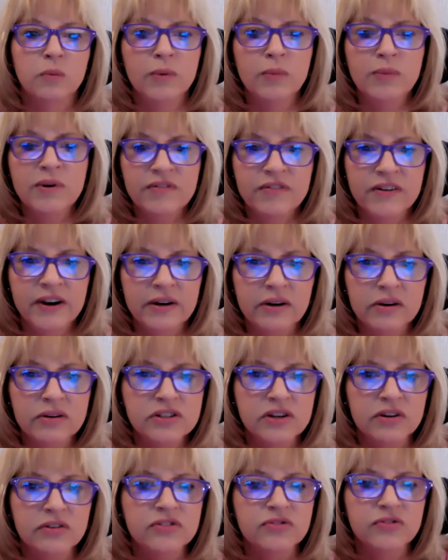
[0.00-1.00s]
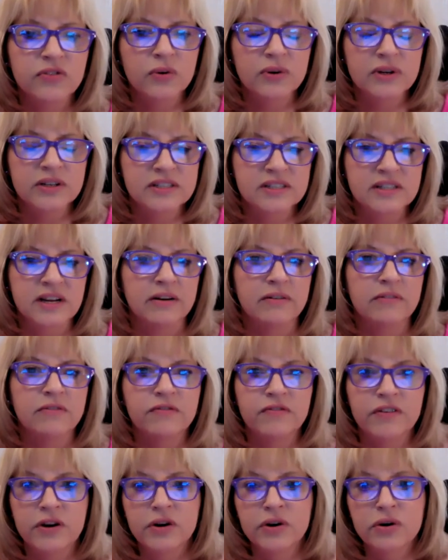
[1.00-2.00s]
when we find ourselves focused on
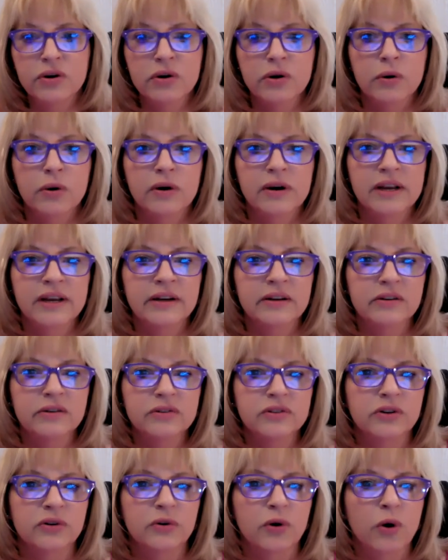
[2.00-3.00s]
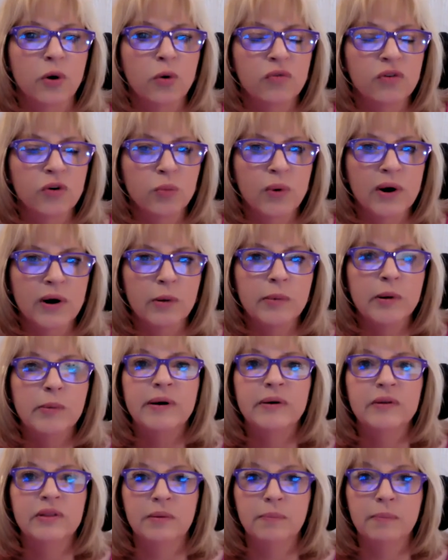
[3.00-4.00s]
fear or guilt or overwhelm
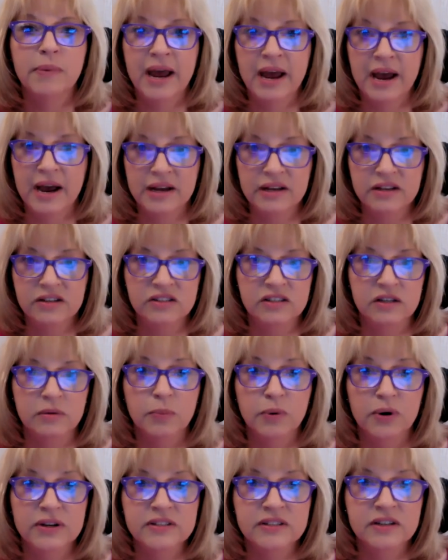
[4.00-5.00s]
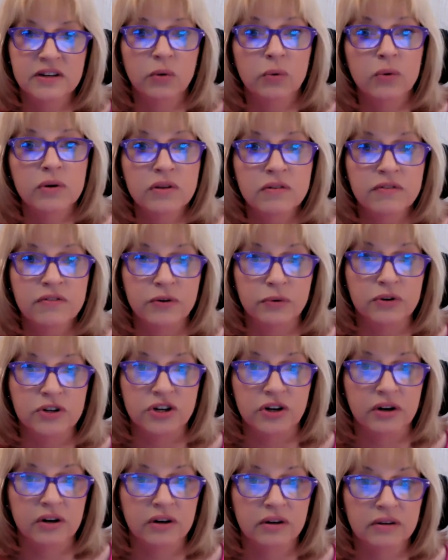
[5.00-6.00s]
about the past, the present, or the
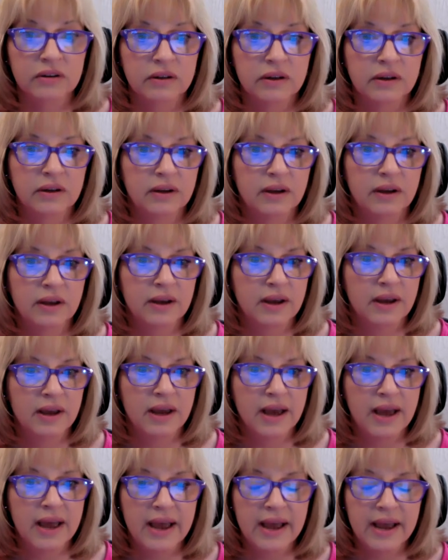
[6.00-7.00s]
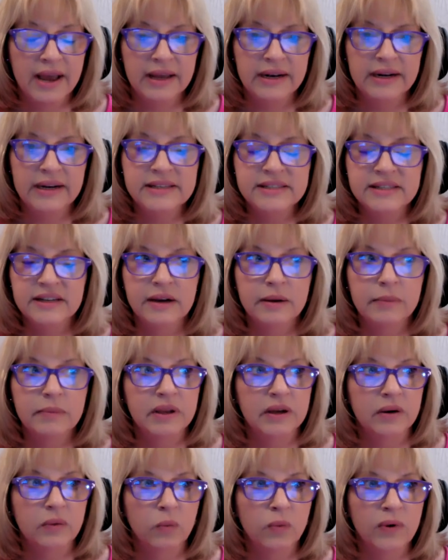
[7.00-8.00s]
future.
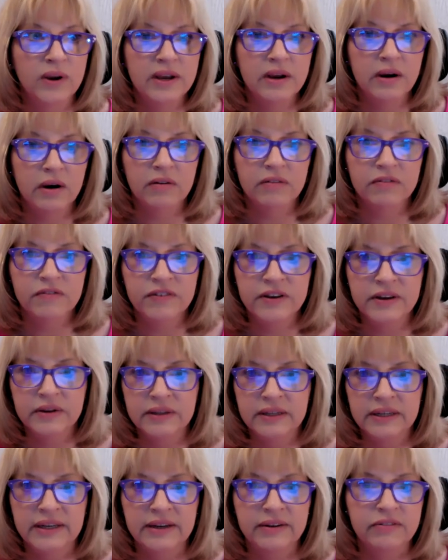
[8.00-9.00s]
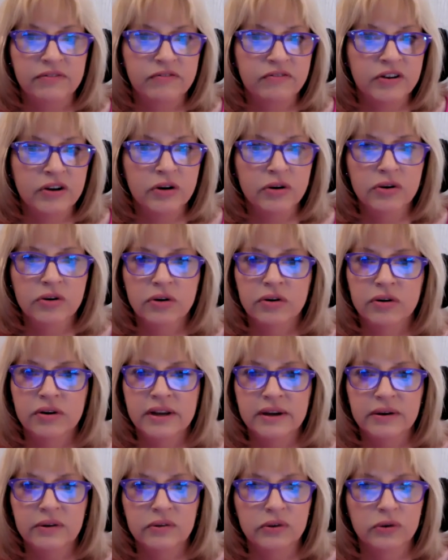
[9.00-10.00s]
Anytime that we are feeling fear or
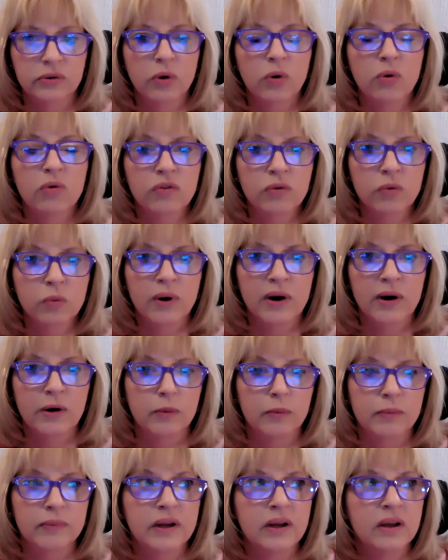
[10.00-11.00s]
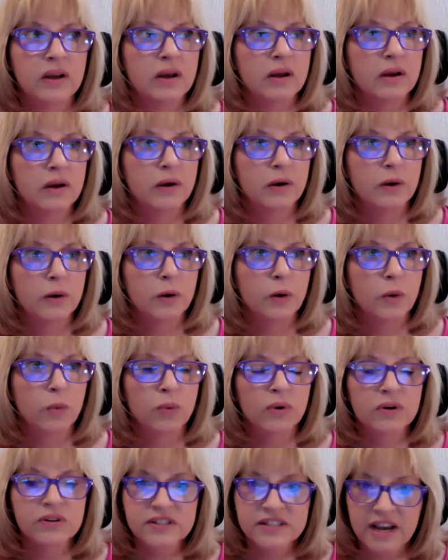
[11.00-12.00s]
guilt or overwhelm,
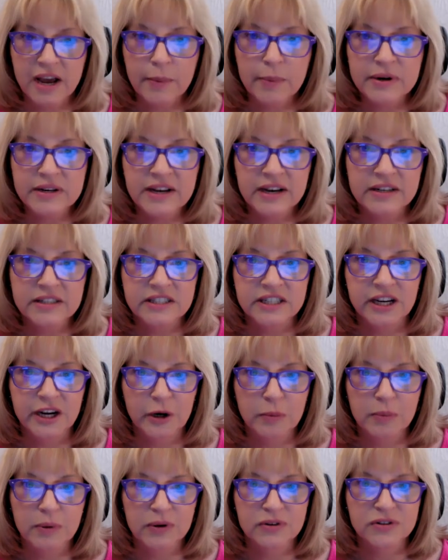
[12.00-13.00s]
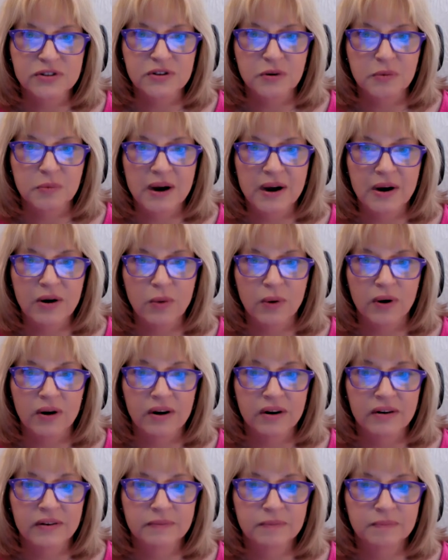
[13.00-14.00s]
we're sabotaging our personal
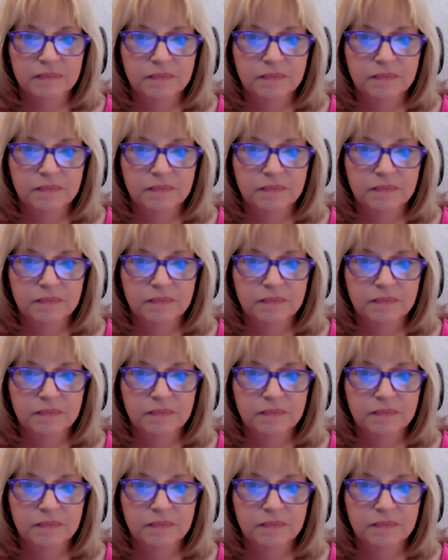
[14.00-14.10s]
power.